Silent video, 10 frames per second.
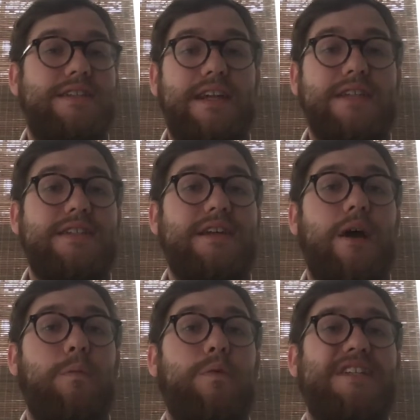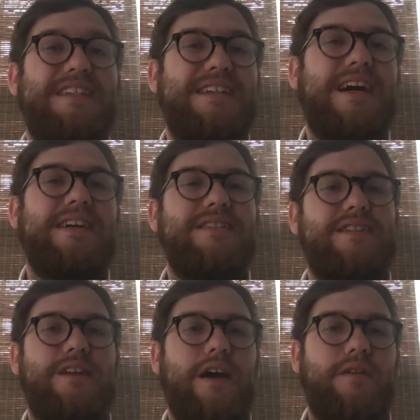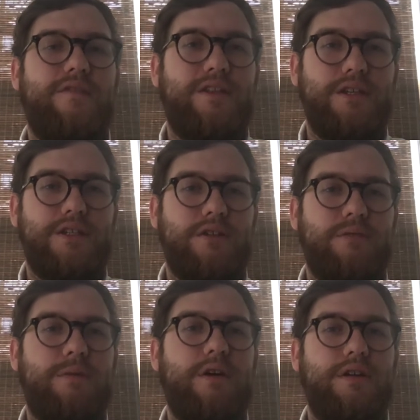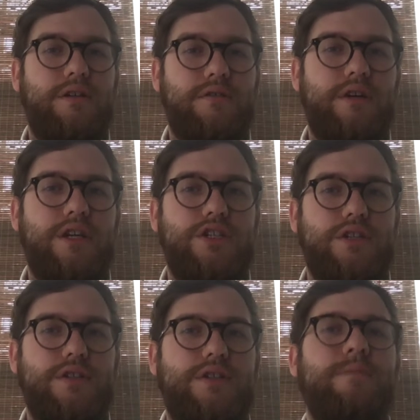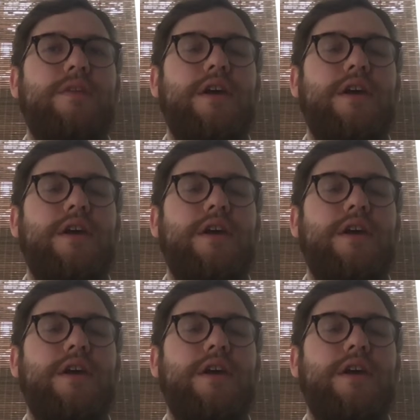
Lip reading: Desktop was not designed for these third-party integrations.